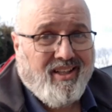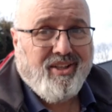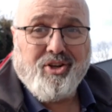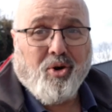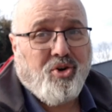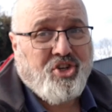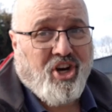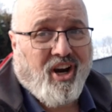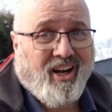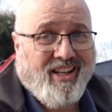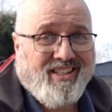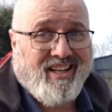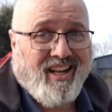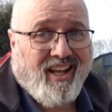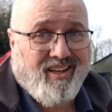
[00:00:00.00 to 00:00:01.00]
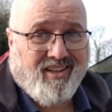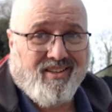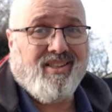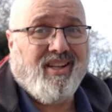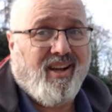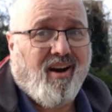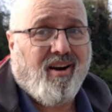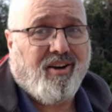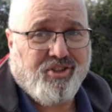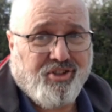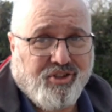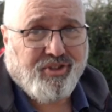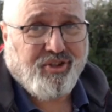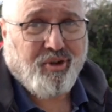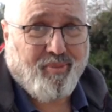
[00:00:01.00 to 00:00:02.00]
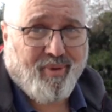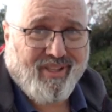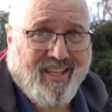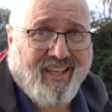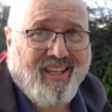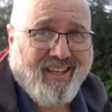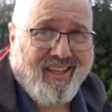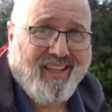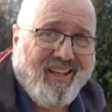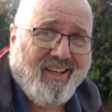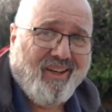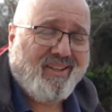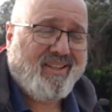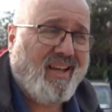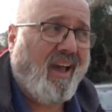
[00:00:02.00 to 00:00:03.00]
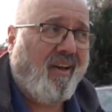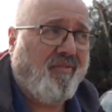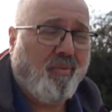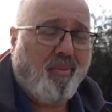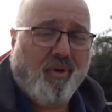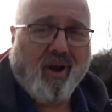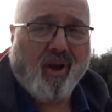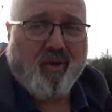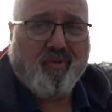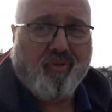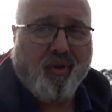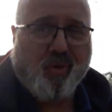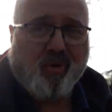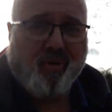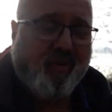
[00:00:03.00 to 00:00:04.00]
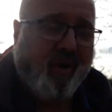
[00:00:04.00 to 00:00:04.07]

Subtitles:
No Charlie today because the yard is just too busy to have him around, floating